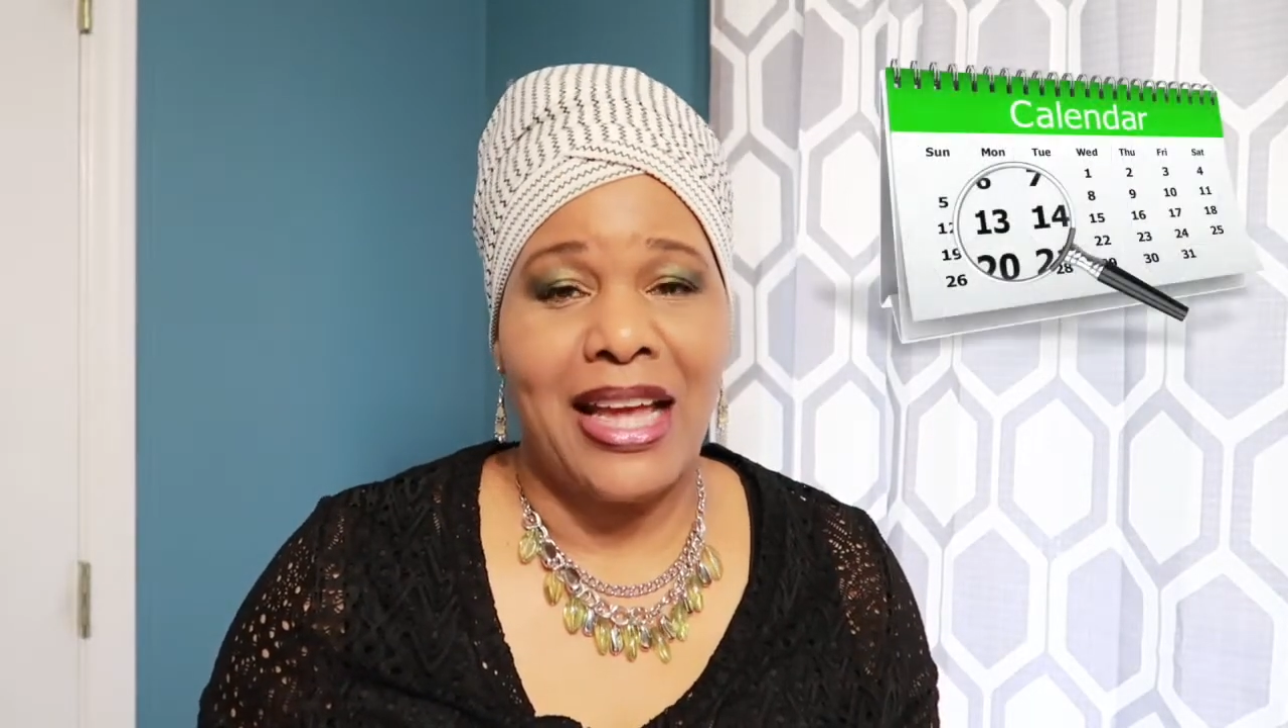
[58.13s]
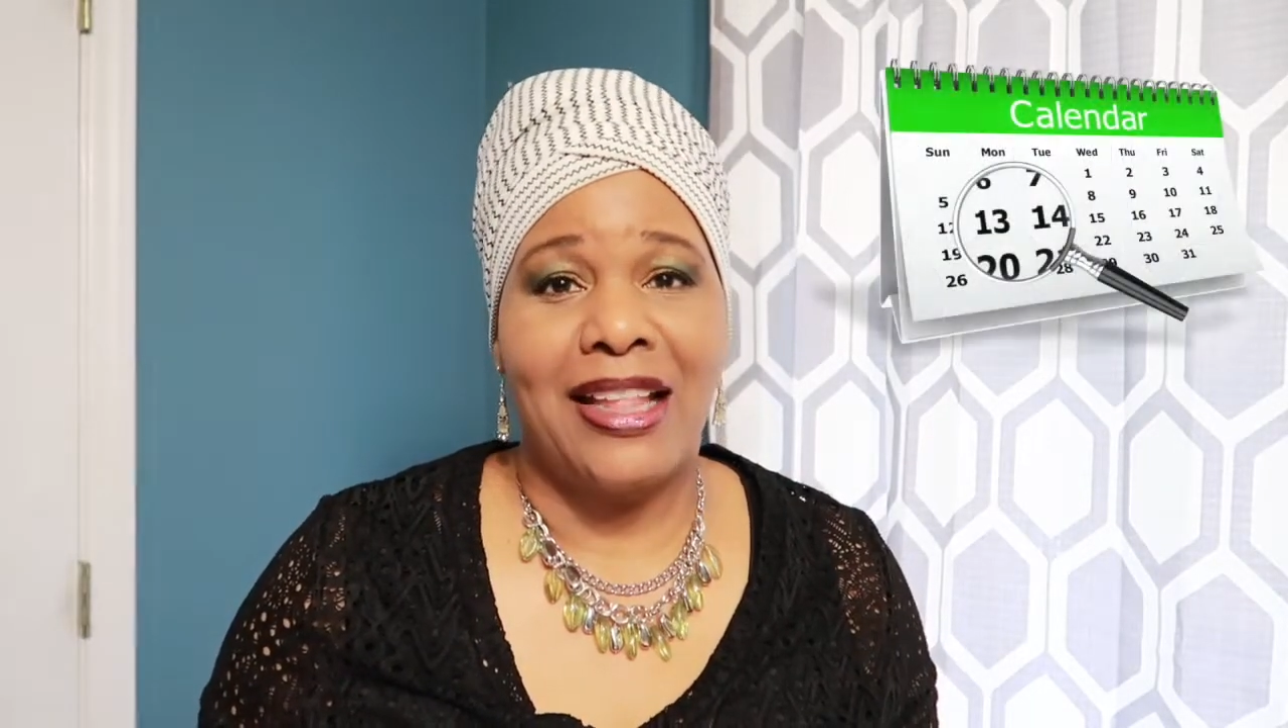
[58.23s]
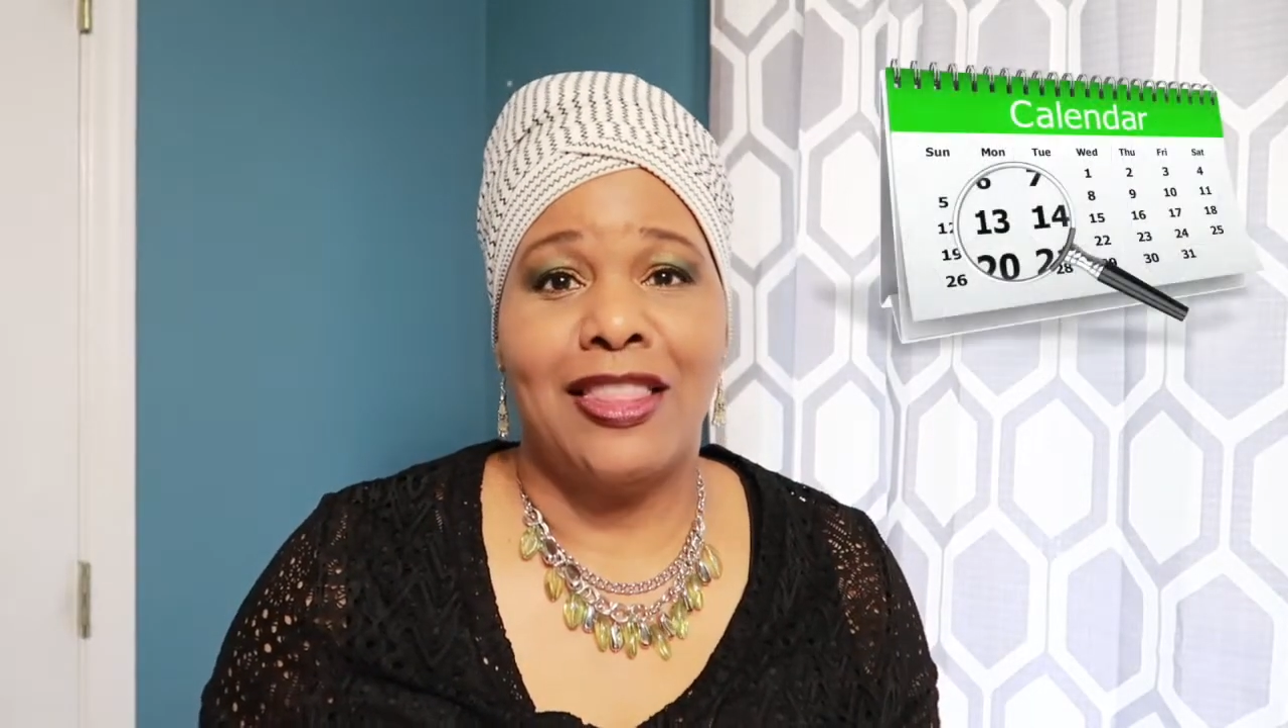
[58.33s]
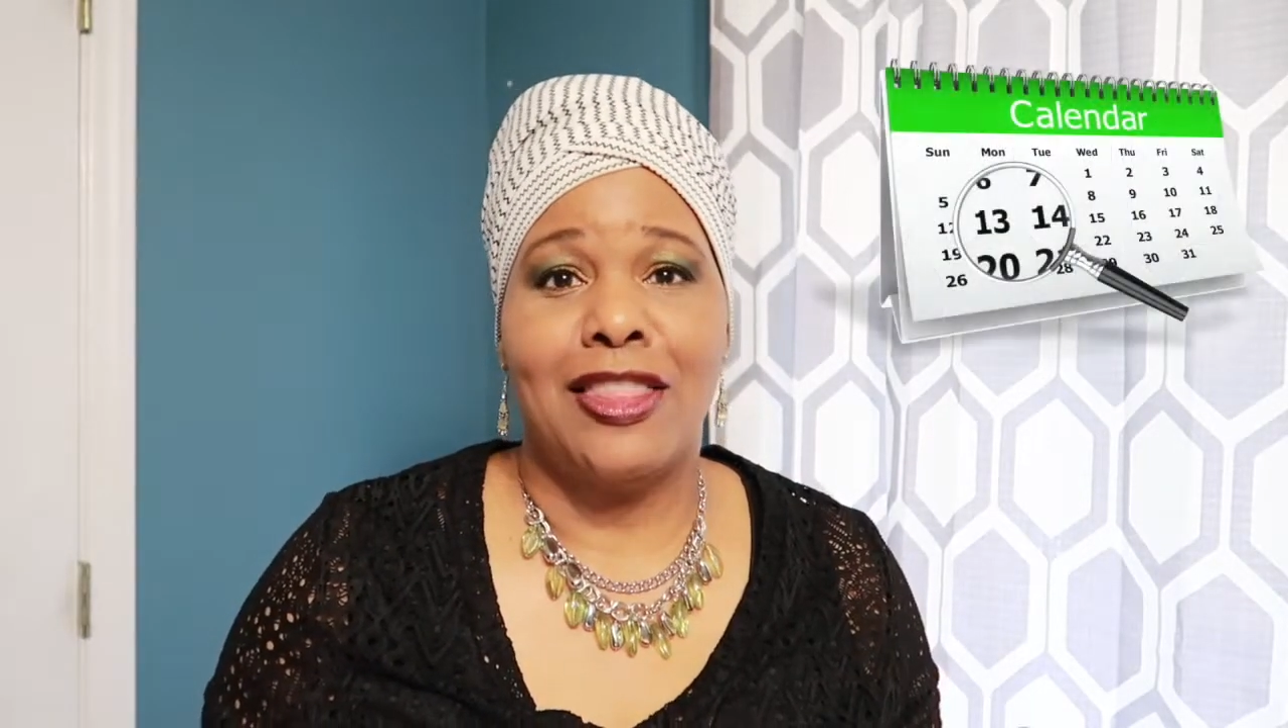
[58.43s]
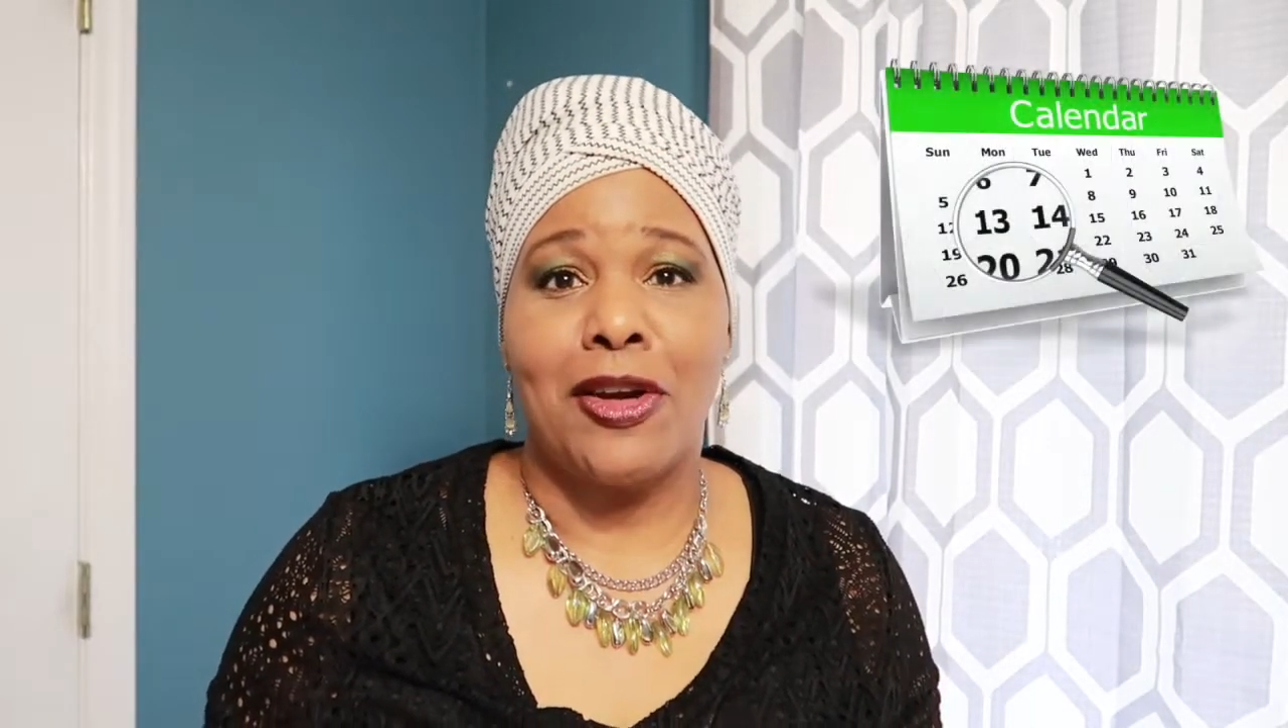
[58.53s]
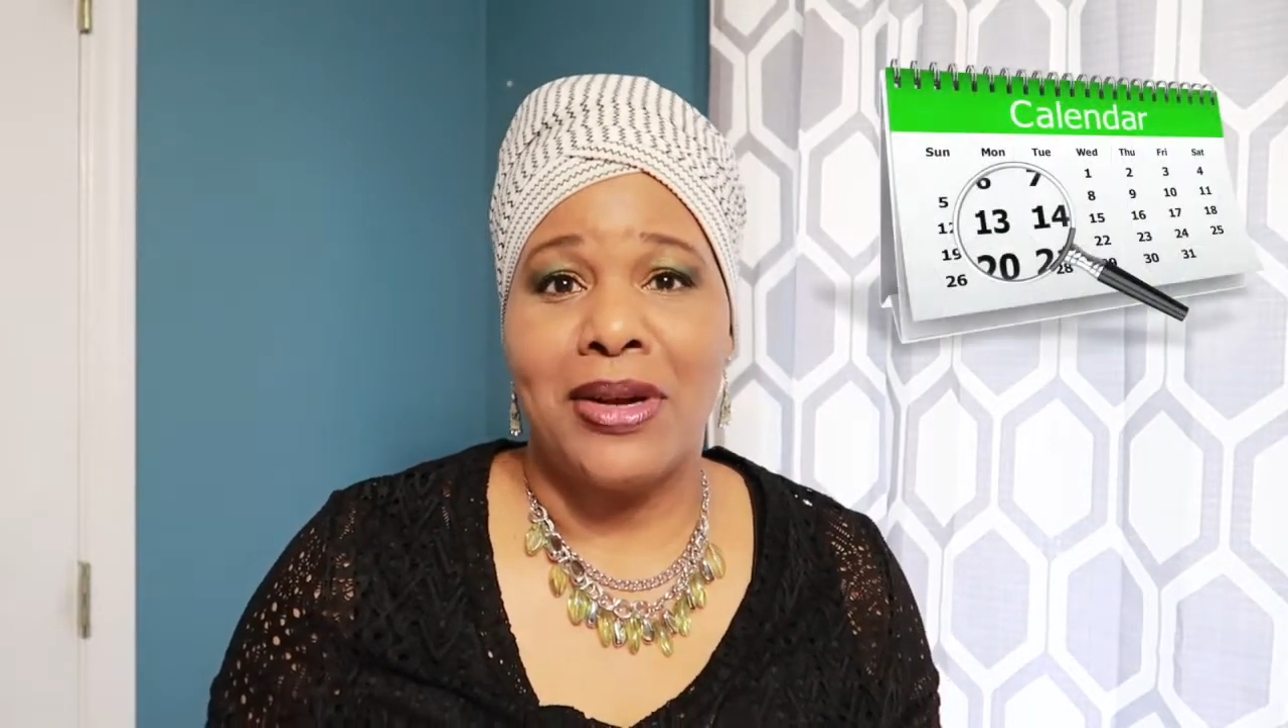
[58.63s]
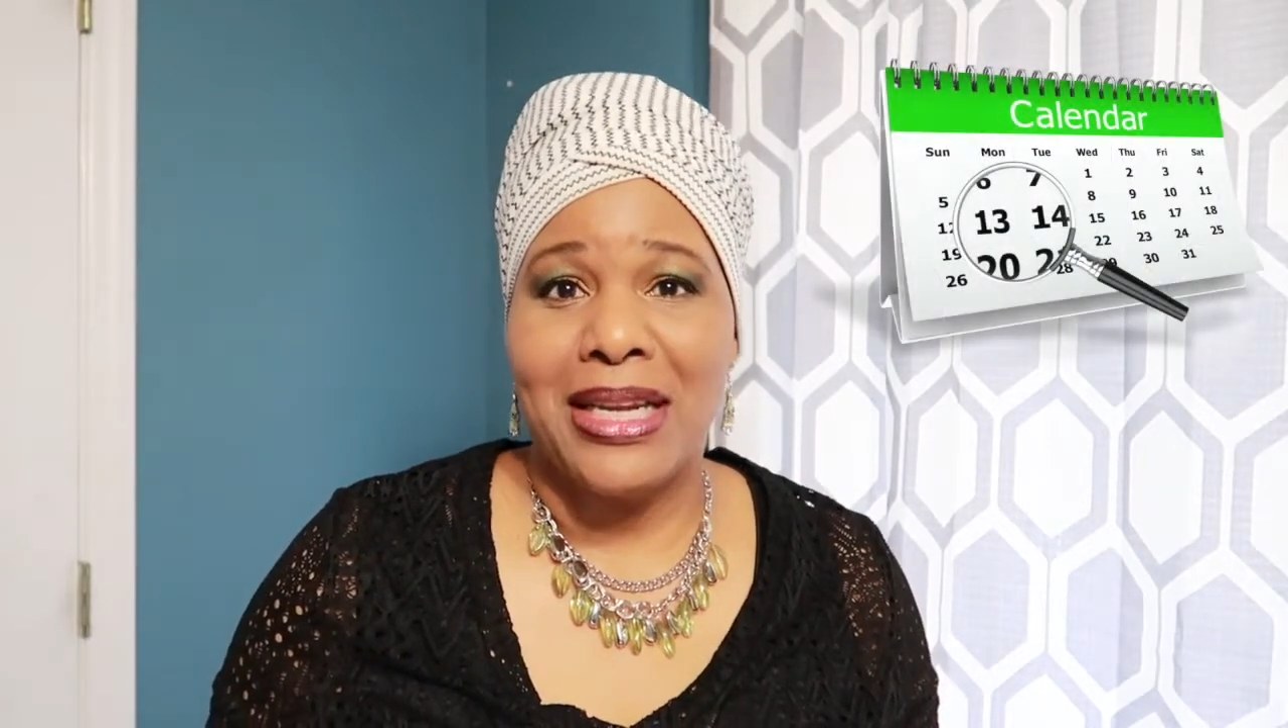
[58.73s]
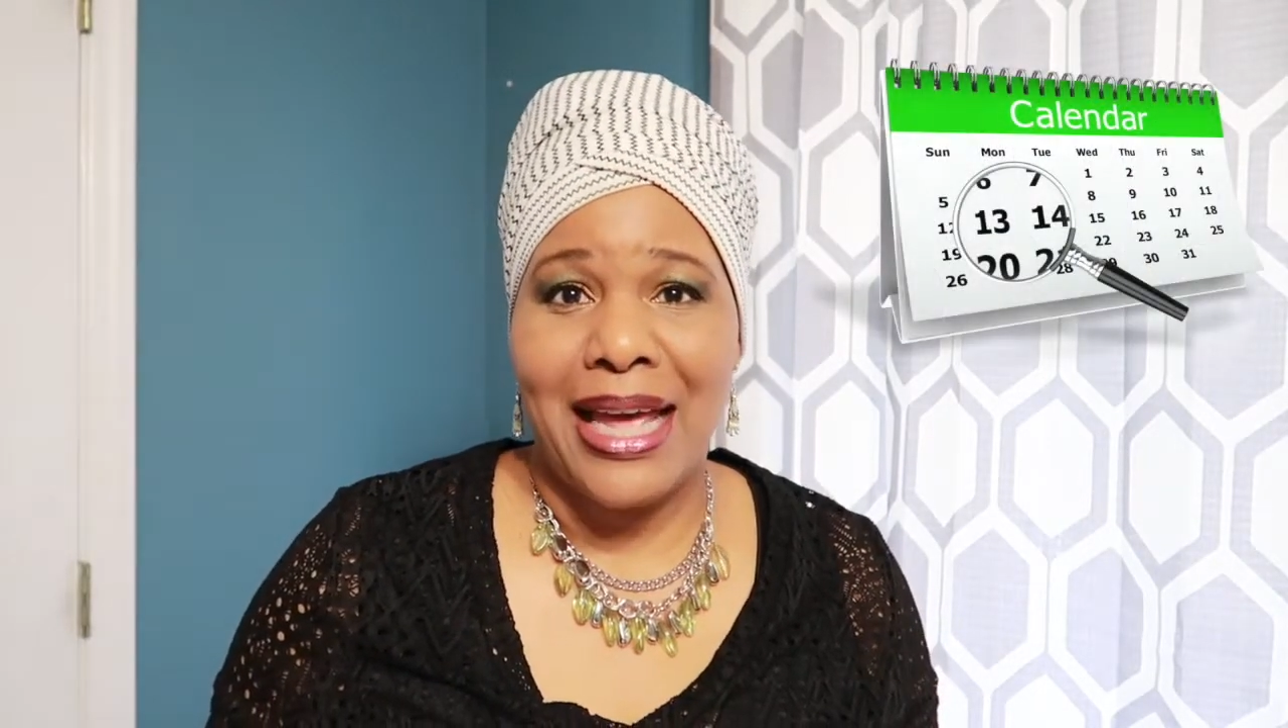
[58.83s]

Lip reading: in 30